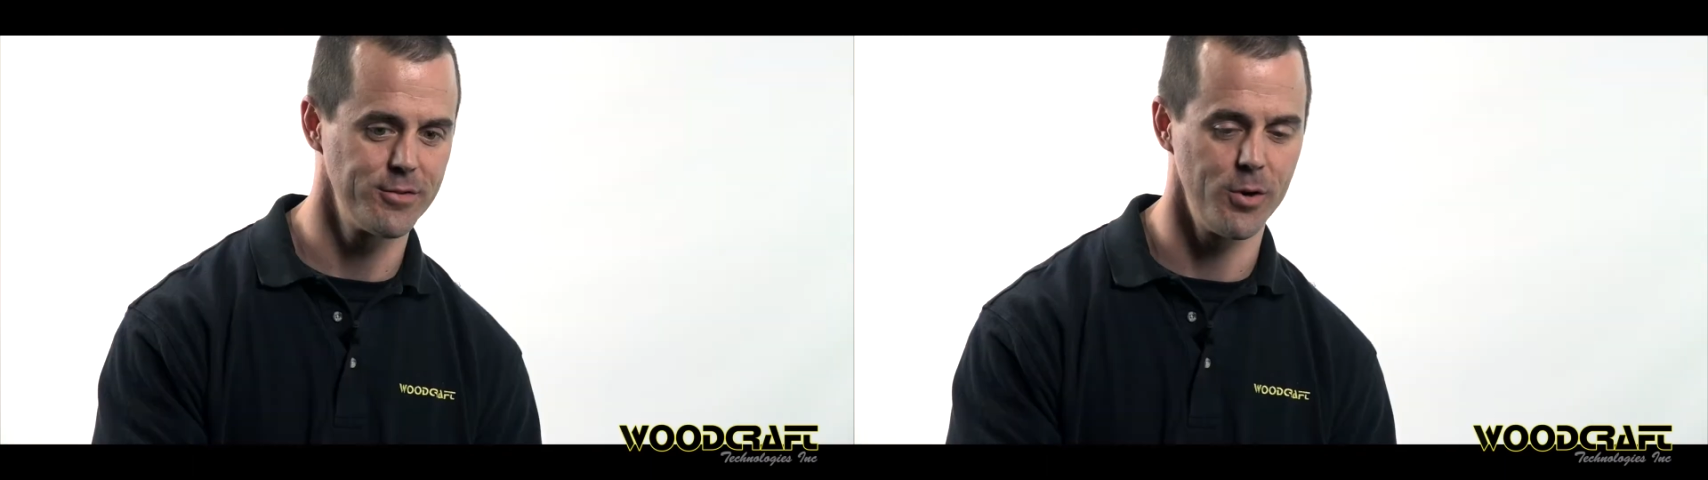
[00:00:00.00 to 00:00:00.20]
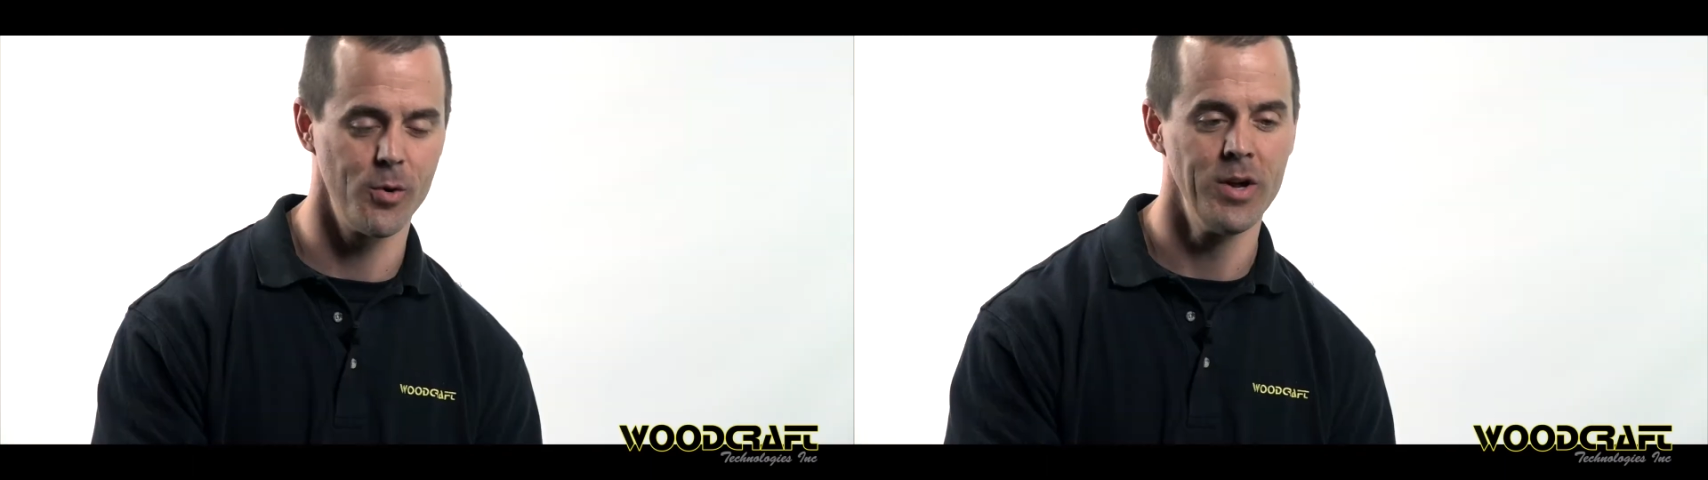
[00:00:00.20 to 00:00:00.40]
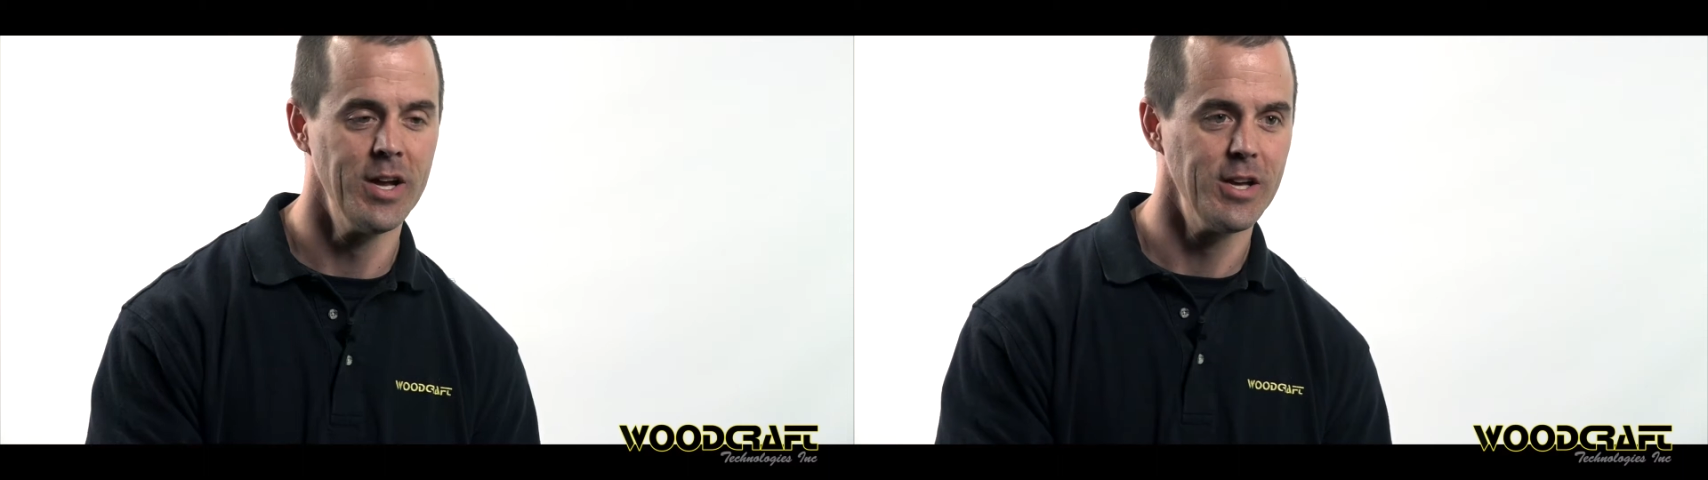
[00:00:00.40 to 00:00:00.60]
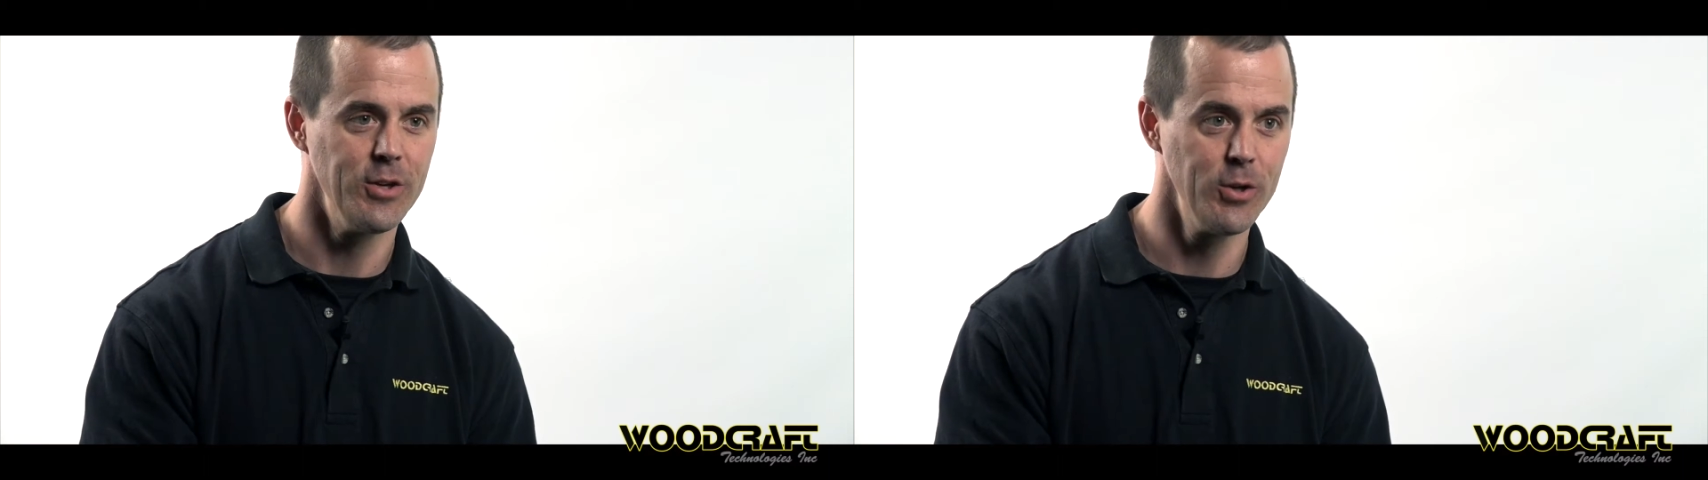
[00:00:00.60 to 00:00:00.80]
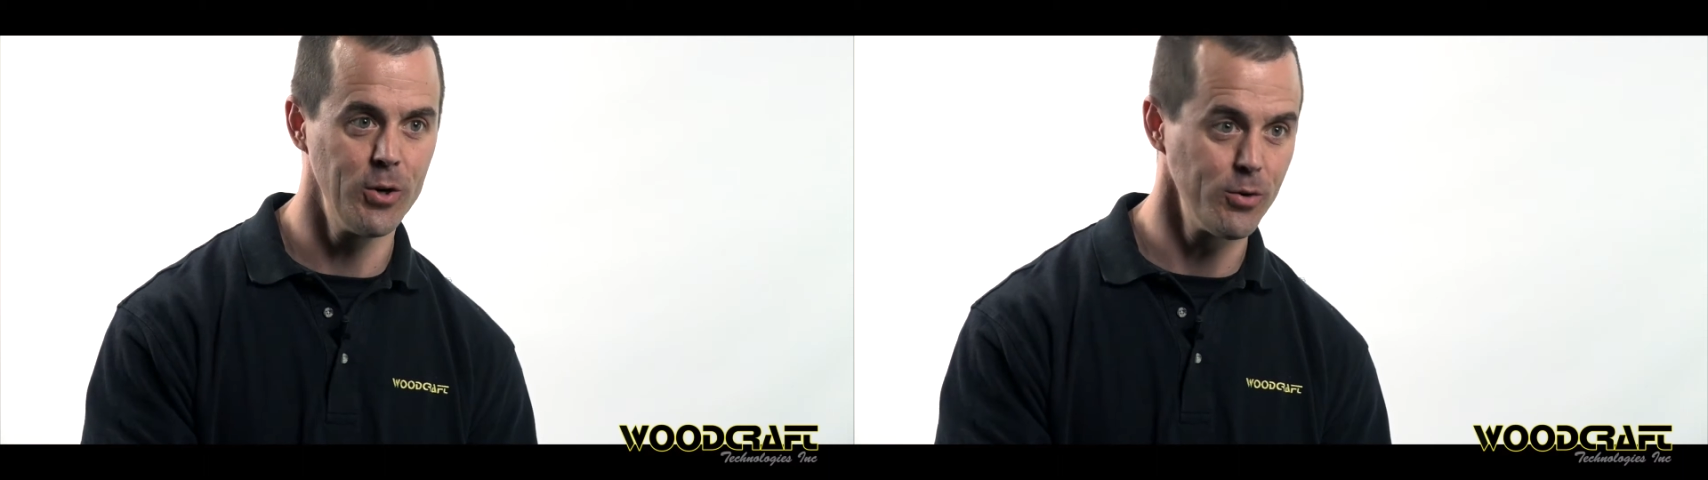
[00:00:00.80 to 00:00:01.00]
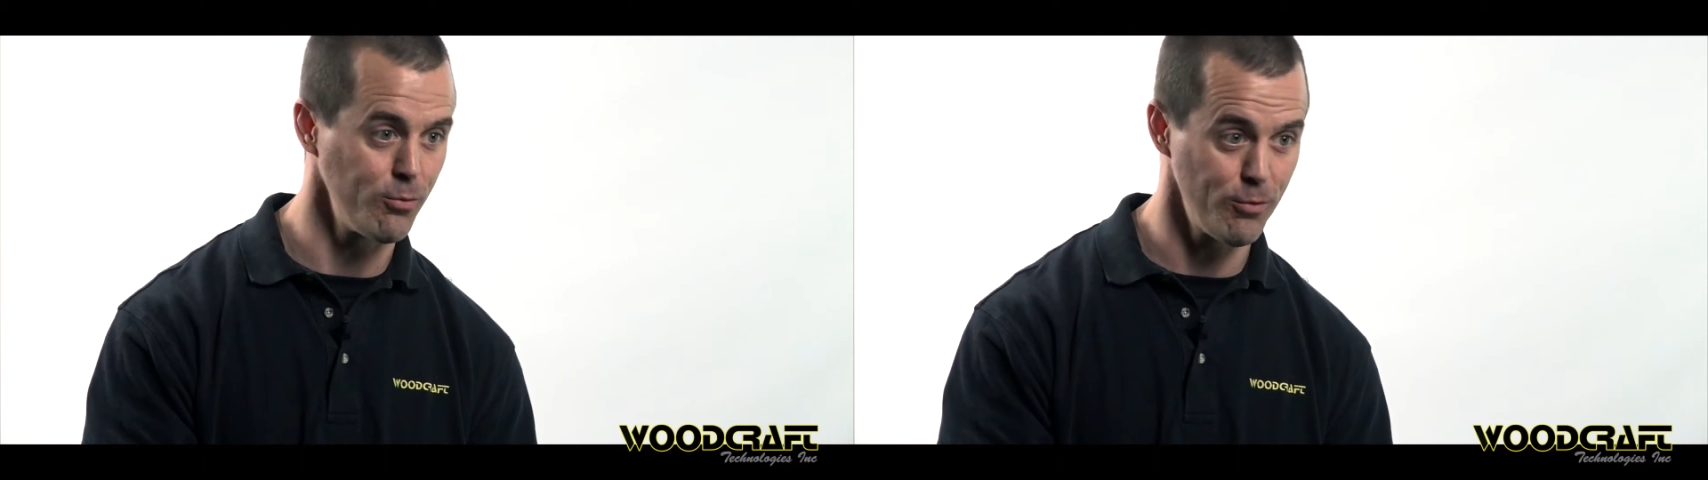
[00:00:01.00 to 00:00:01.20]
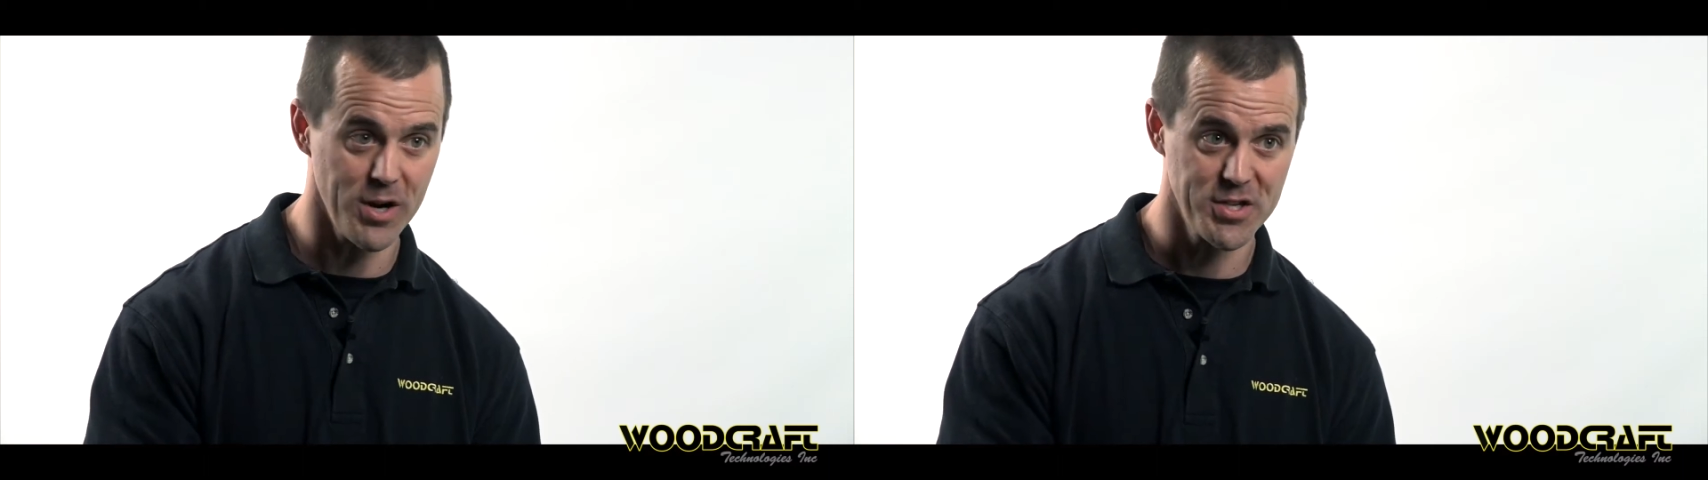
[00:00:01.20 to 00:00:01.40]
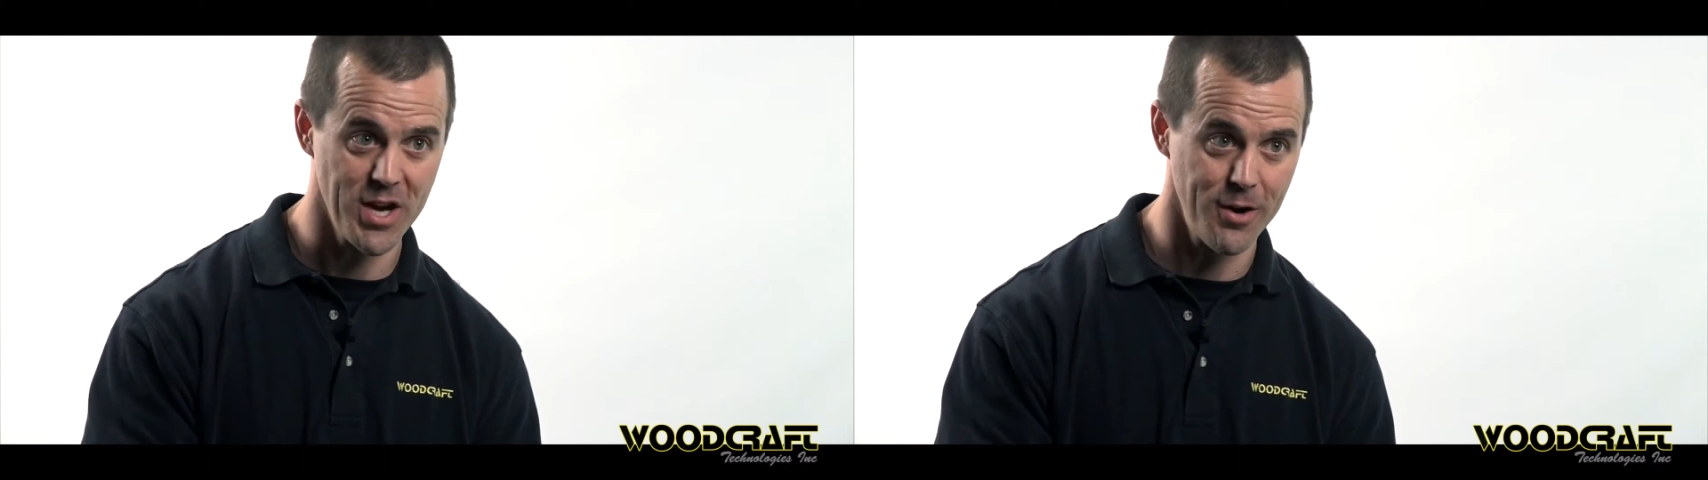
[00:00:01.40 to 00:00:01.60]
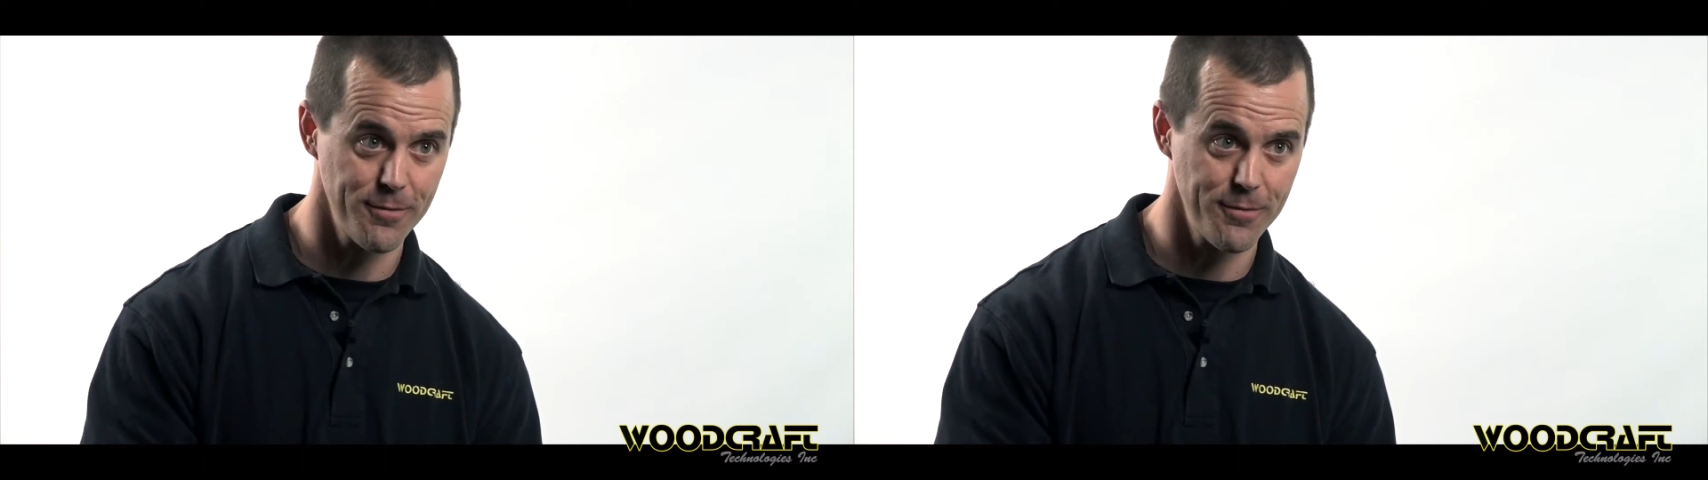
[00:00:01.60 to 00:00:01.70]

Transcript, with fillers: So you don't rush out